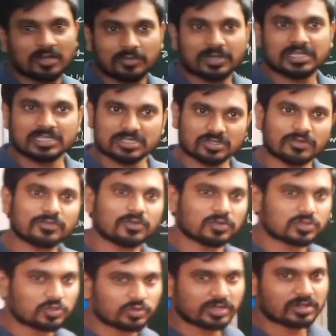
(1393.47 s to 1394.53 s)
but yes, of
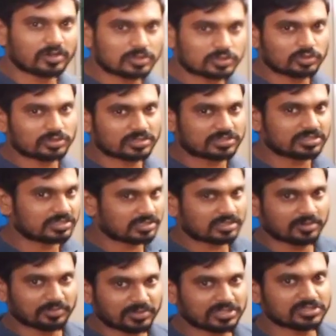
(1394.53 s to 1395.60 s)
course you can also understand
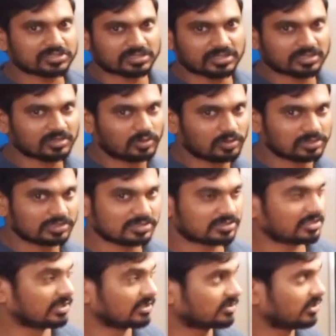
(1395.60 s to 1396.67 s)
combination and all these
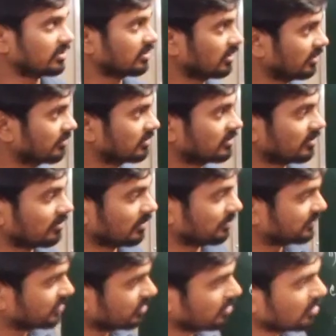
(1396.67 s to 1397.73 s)
things at level develops.